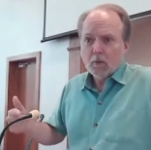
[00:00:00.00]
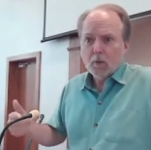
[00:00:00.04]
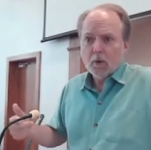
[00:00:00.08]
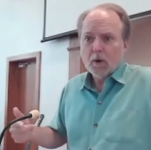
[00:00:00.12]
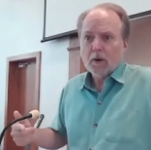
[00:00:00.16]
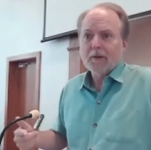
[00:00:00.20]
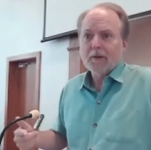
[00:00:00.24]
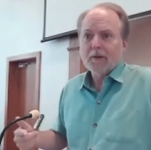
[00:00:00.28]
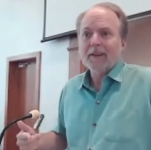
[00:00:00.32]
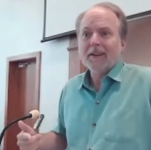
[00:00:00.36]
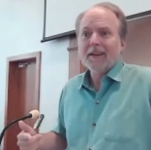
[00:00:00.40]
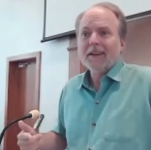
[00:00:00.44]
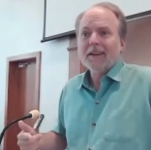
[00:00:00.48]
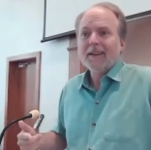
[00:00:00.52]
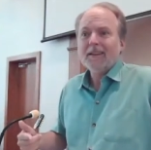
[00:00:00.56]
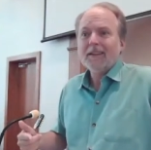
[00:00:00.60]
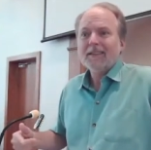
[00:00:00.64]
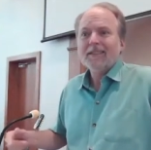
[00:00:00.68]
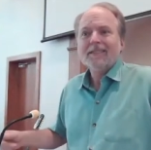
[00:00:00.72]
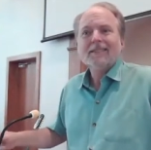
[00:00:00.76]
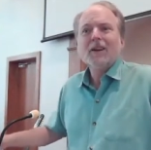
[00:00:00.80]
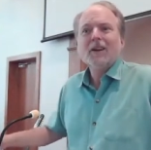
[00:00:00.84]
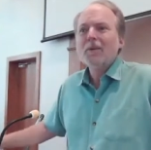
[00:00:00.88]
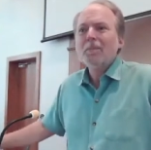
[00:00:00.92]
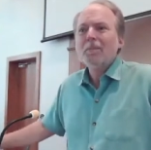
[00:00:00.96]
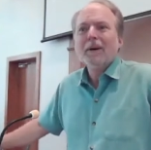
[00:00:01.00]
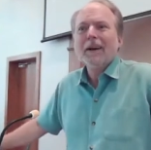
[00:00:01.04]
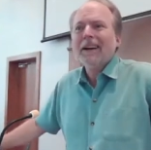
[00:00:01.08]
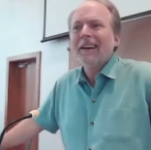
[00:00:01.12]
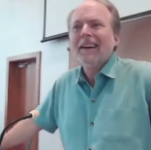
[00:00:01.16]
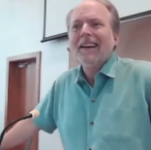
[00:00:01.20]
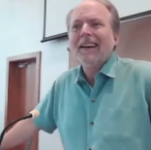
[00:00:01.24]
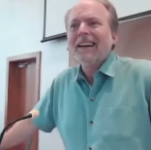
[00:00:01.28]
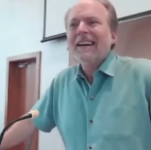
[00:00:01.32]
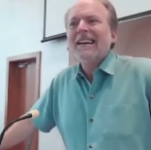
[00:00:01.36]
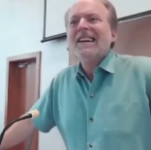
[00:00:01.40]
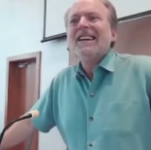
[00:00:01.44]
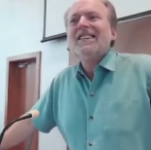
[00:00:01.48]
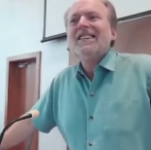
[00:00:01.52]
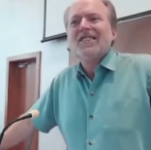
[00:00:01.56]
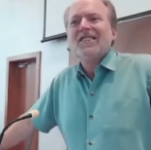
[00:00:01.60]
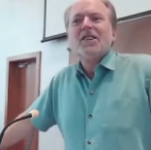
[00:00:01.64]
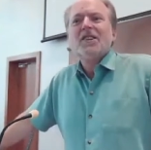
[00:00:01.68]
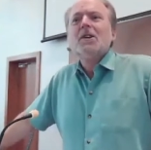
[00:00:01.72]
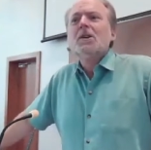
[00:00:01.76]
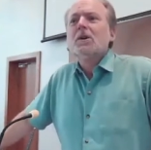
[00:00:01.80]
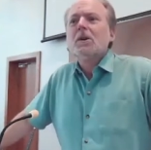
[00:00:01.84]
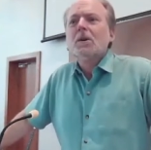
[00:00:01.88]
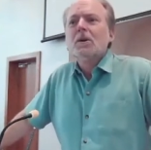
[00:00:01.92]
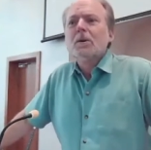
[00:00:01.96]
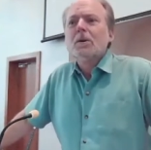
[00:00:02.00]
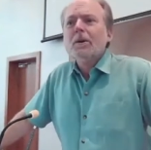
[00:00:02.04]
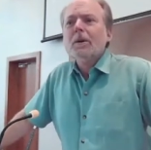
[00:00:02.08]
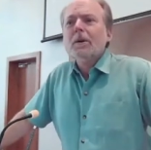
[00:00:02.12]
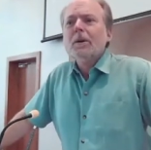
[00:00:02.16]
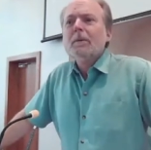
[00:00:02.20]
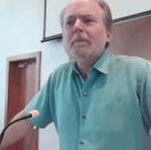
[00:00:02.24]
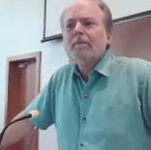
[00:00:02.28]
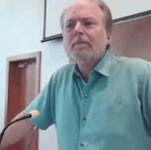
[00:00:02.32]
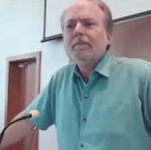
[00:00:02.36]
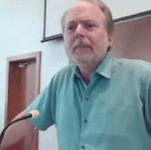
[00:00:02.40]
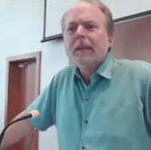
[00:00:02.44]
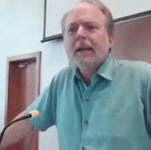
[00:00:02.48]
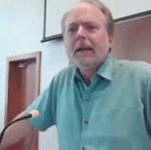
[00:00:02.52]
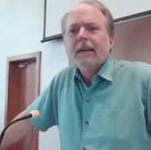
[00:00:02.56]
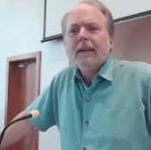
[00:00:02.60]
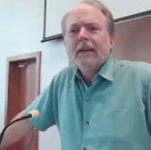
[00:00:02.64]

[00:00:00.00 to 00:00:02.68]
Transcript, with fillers: You're not worthy. Nobody likes you.